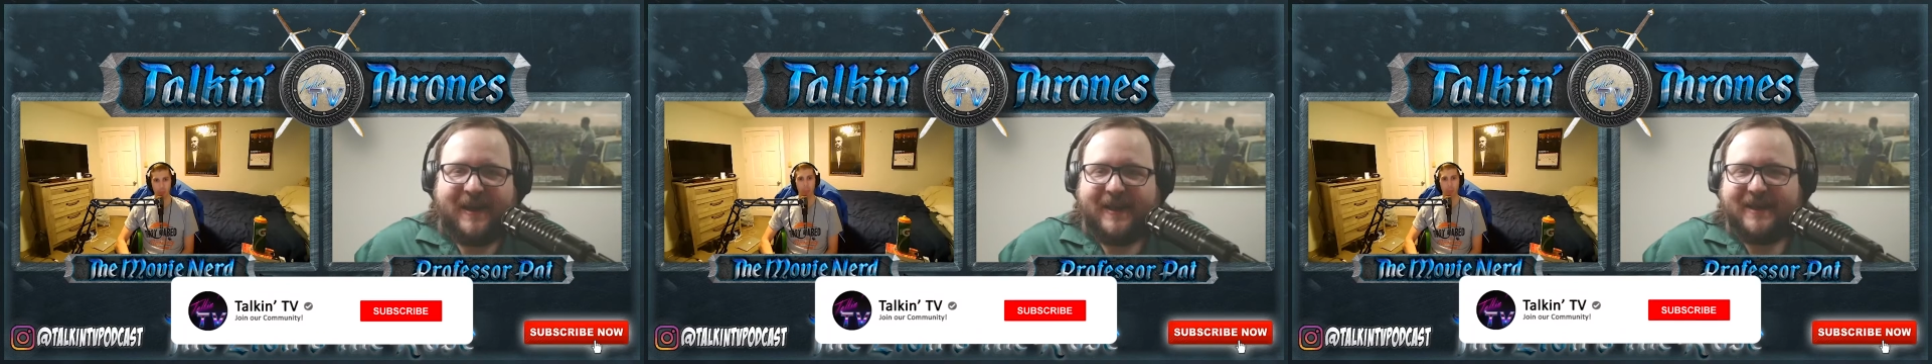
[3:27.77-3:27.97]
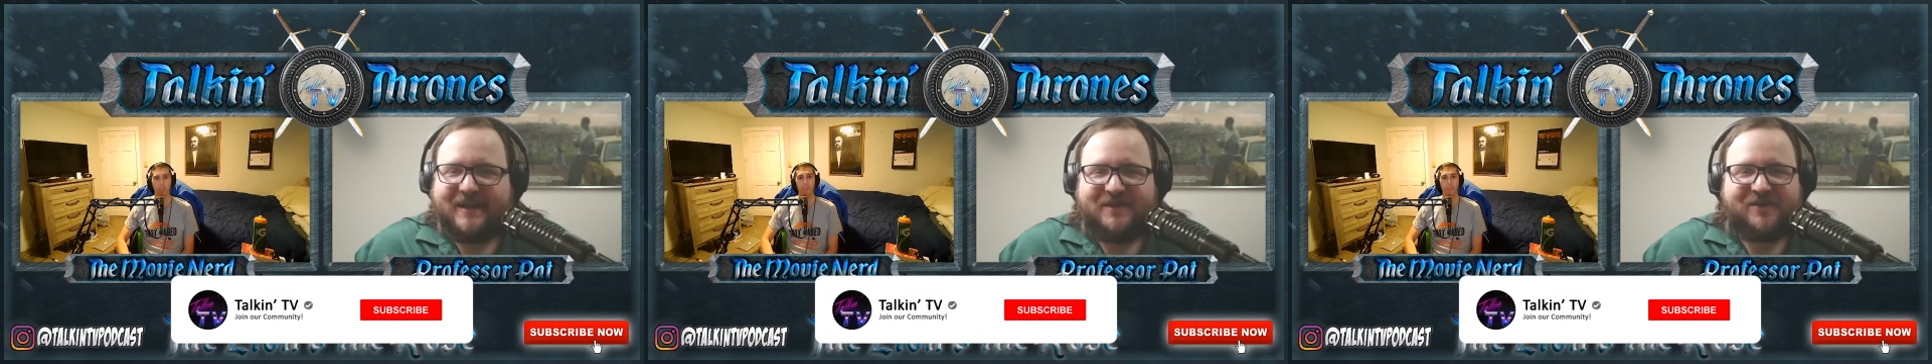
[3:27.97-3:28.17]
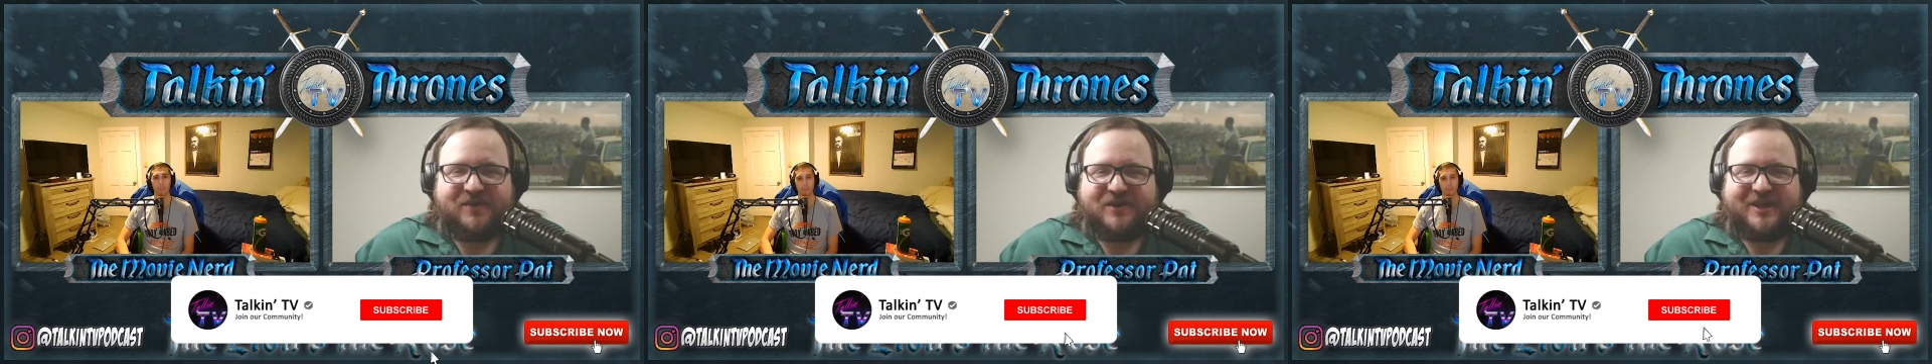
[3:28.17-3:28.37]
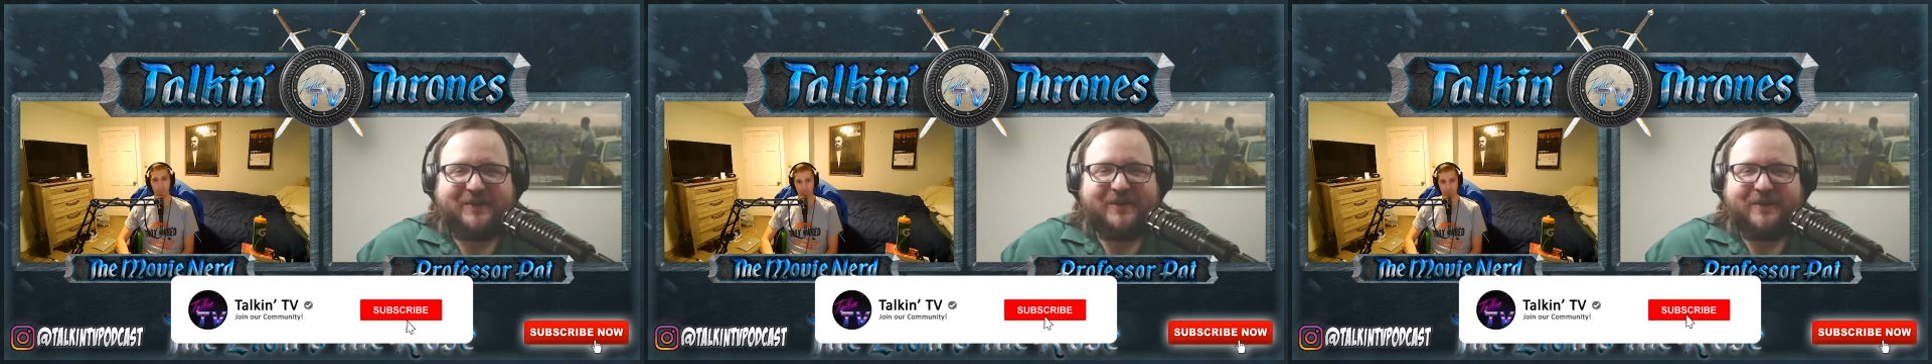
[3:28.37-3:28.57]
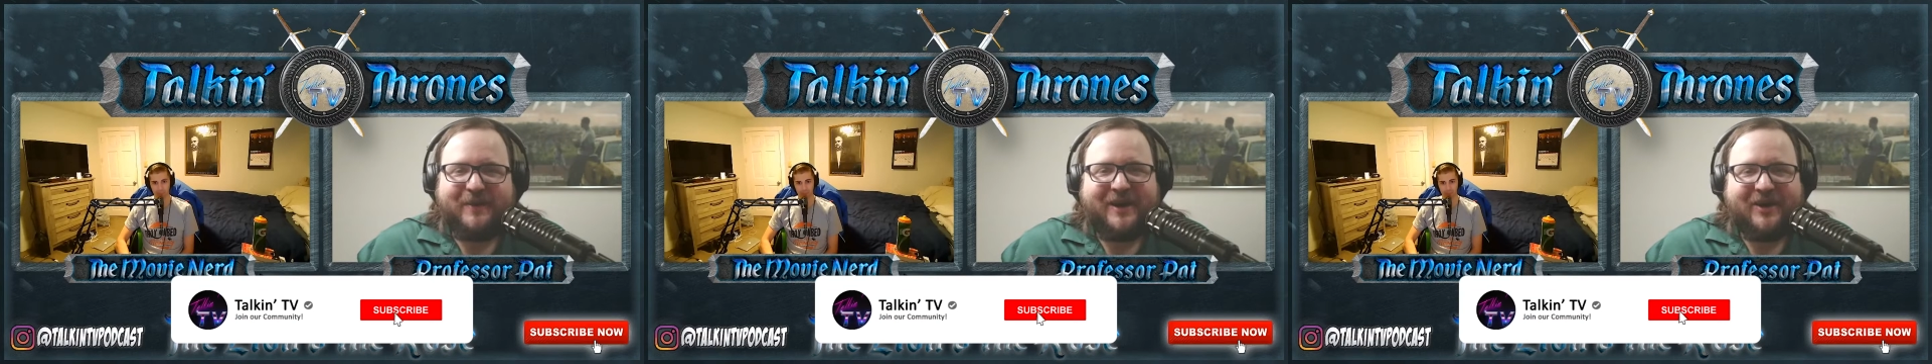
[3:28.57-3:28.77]
It's only going to
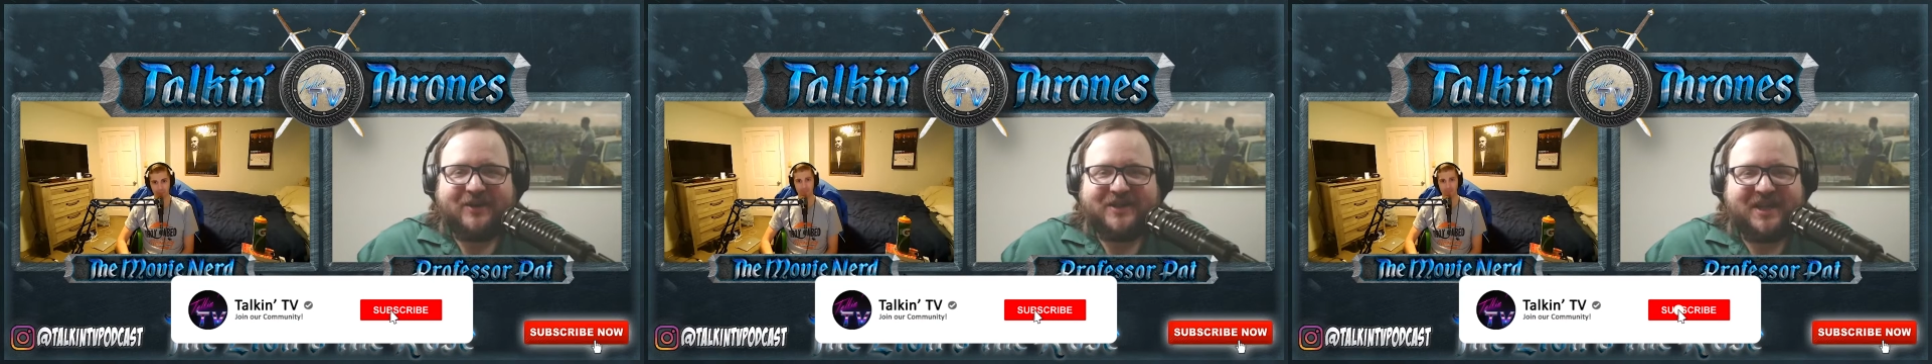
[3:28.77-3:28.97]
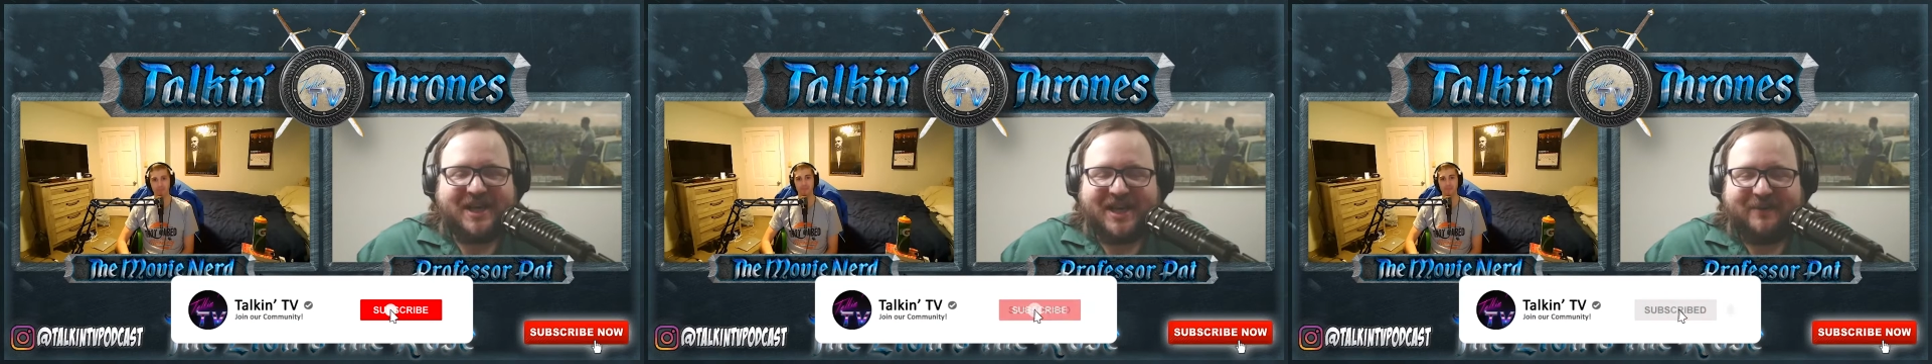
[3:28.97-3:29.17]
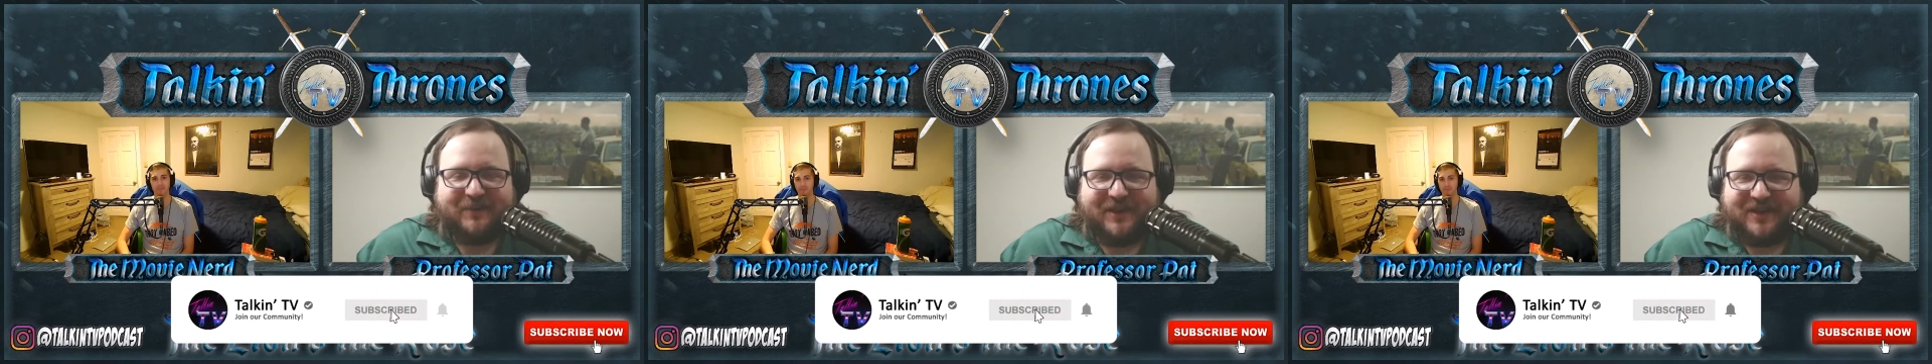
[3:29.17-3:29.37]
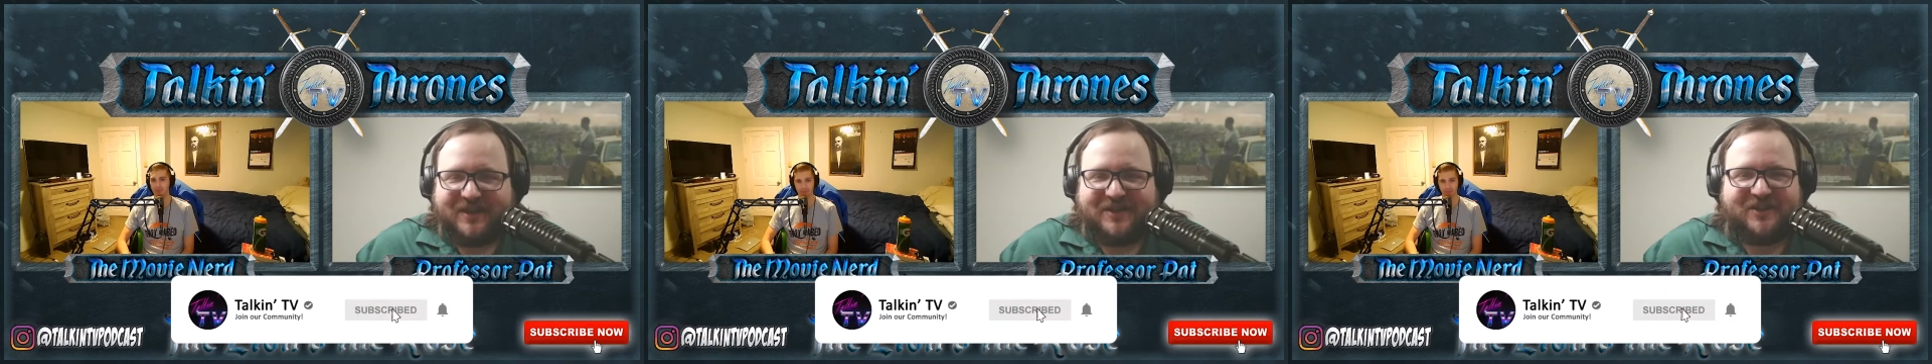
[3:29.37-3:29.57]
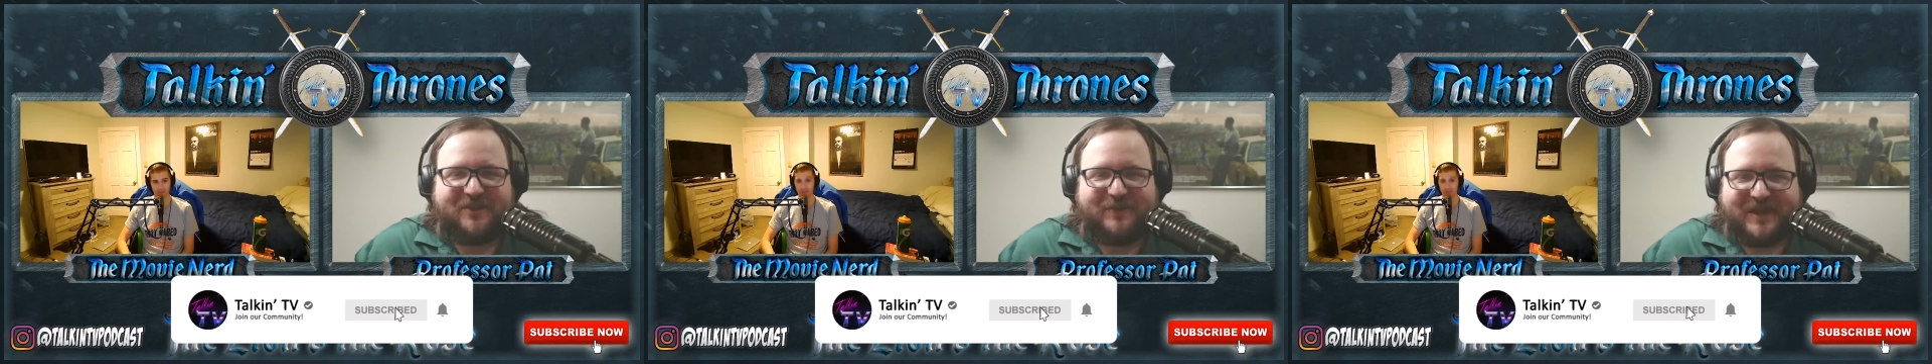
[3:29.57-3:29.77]
be a matter of time. Like,
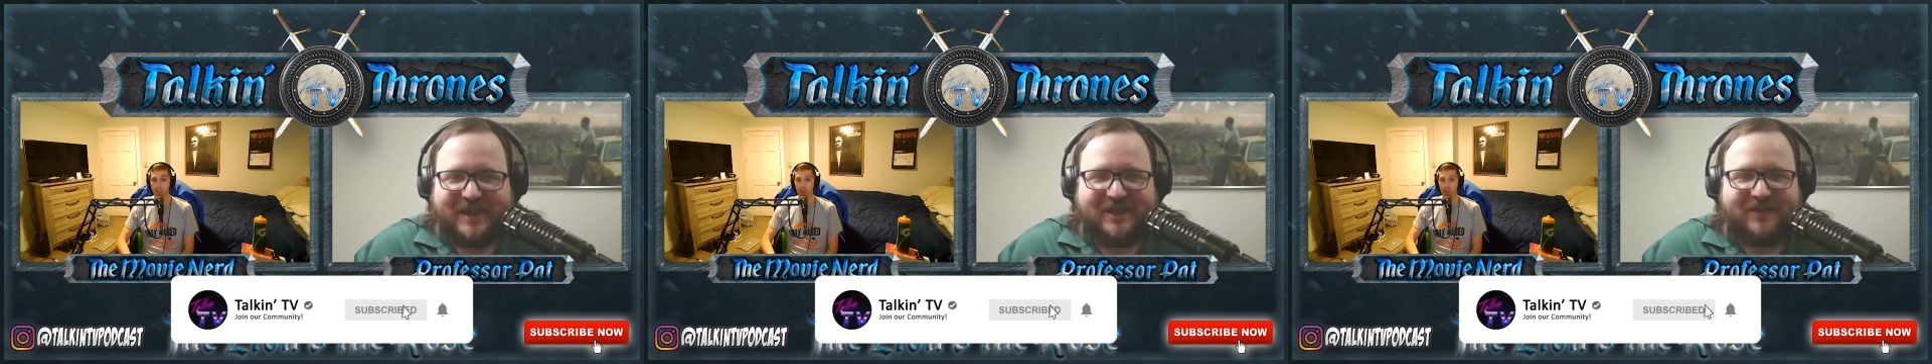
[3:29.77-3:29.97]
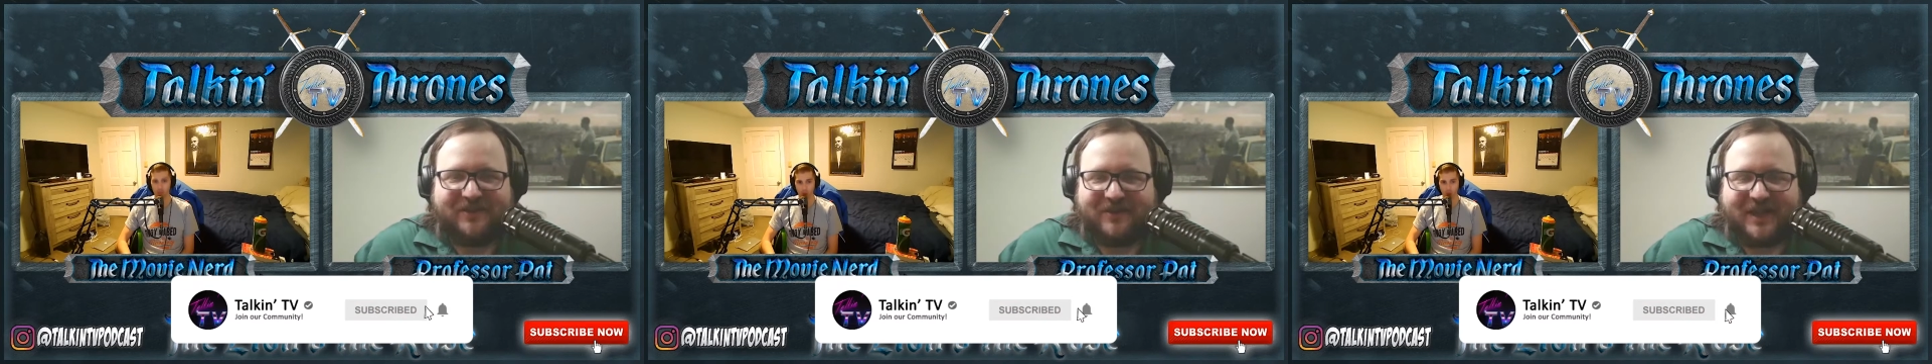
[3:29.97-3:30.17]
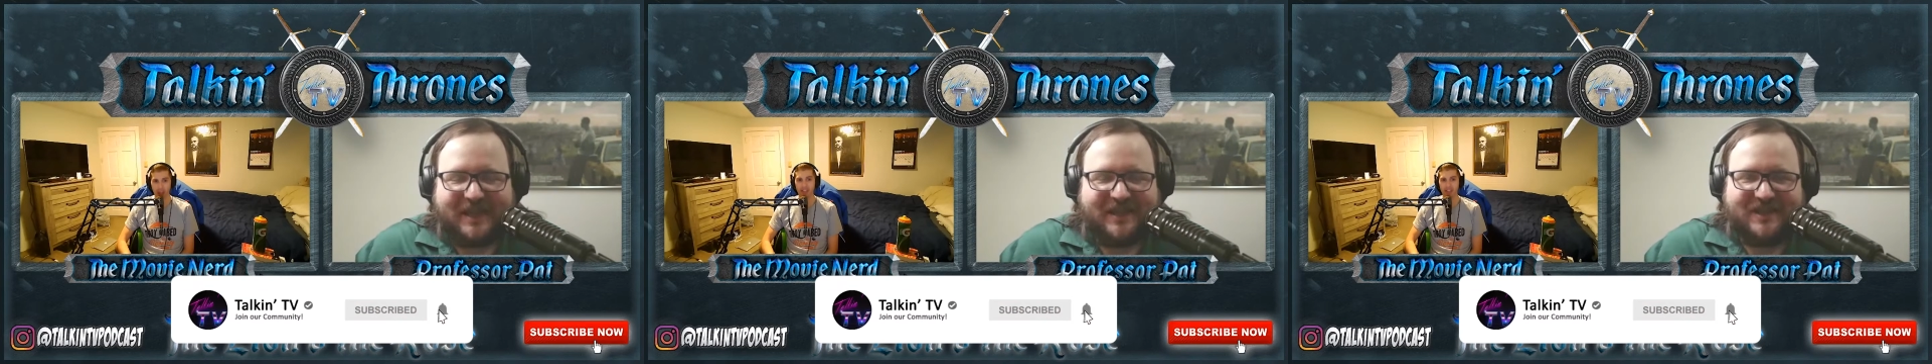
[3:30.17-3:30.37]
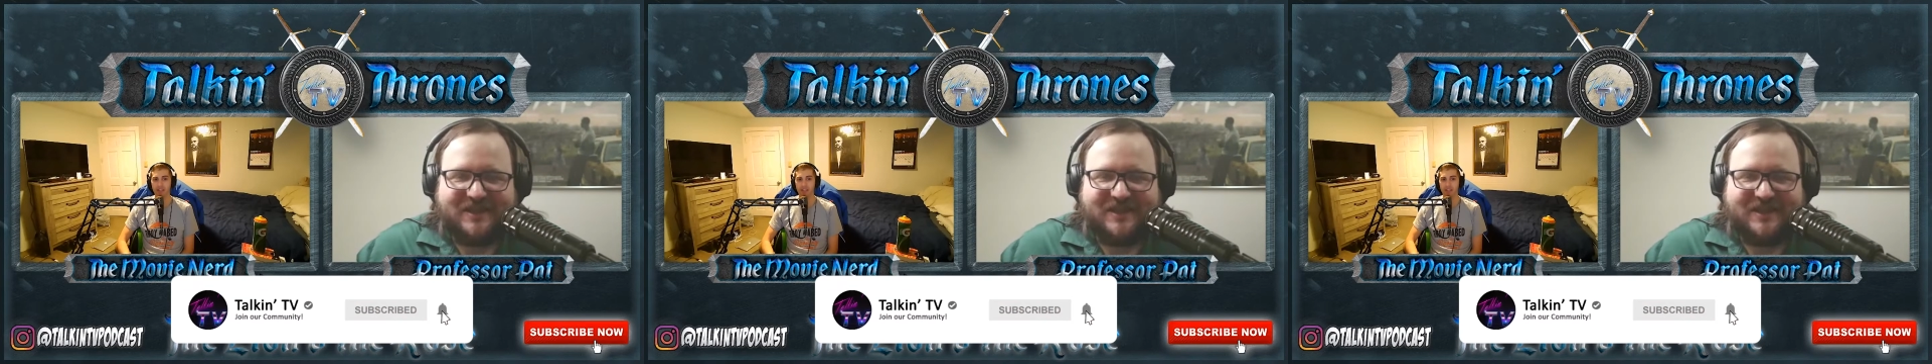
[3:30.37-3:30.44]
this could be it. Right.